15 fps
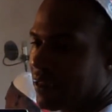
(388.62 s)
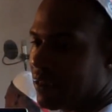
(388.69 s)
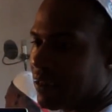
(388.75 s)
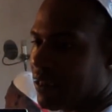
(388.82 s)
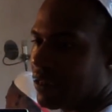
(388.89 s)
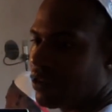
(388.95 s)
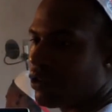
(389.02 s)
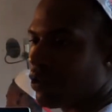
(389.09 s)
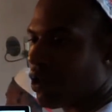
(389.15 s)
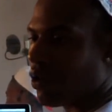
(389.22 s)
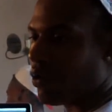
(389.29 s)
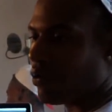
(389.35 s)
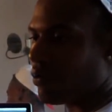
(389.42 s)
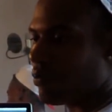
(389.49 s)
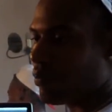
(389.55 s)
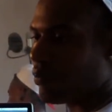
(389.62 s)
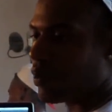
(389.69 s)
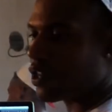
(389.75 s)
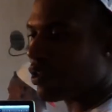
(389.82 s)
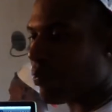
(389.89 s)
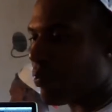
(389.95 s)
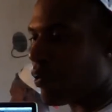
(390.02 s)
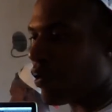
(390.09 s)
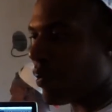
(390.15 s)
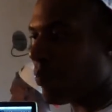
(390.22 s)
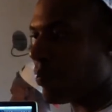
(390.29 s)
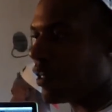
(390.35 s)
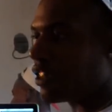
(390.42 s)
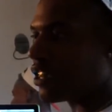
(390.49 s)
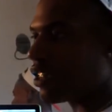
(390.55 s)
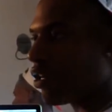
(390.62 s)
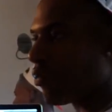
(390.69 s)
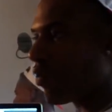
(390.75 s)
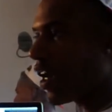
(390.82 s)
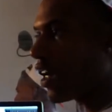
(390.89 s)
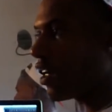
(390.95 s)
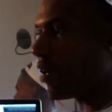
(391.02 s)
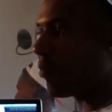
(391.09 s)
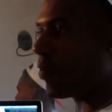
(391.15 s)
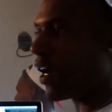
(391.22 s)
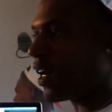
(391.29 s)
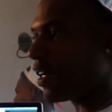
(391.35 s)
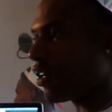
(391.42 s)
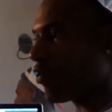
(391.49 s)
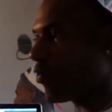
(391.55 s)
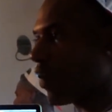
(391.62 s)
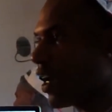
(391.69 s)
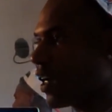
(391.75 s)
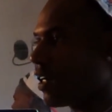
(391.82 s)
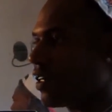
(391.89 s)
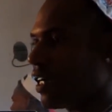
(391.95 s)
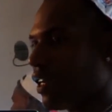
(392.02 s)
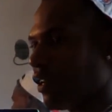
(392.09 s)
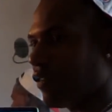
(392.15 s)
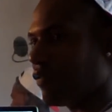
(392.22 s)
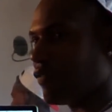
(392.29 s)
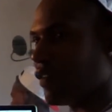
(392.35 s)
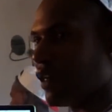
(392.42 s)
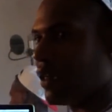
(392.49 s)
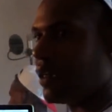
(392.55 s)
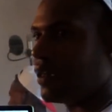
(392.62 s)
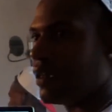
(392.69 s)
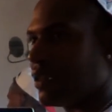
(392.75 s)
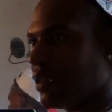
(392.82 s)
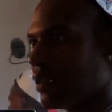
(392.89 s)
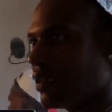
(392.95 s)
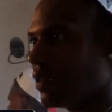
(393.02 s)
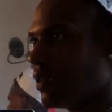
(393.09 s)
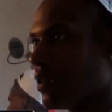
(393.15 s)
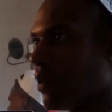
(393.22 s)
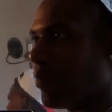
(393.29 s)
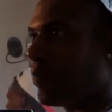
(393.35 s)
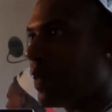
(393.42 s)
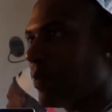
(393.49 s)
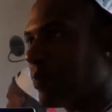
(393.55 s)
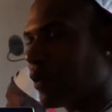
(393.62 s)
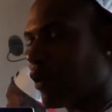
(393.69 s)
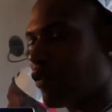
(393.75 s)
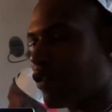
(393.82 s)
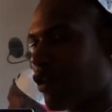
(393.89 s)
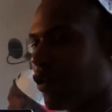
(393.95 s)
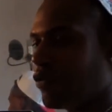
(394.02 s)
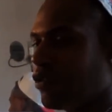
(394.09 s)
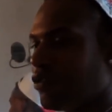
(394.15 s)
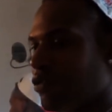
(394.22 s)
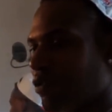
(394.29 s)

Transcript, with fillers: Because, you know, what's the point of pushing the record and breaking the record if the people don't know you?